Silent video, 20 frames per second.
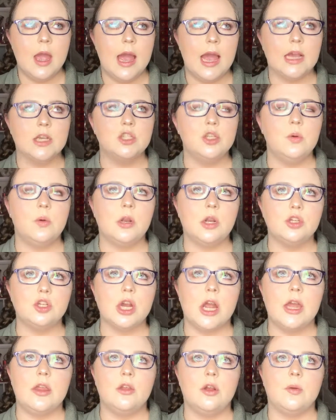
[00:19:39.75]
I actually want to
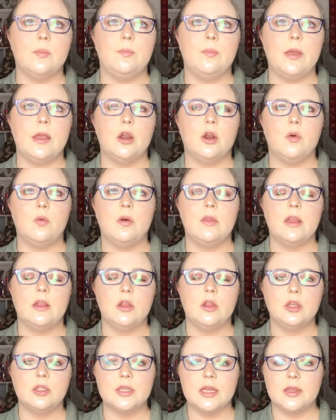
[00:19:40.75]
try their bigger one that
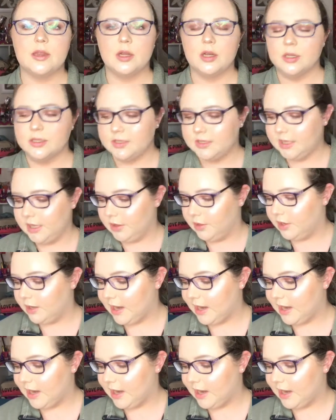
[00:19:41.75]
looks like their concealer,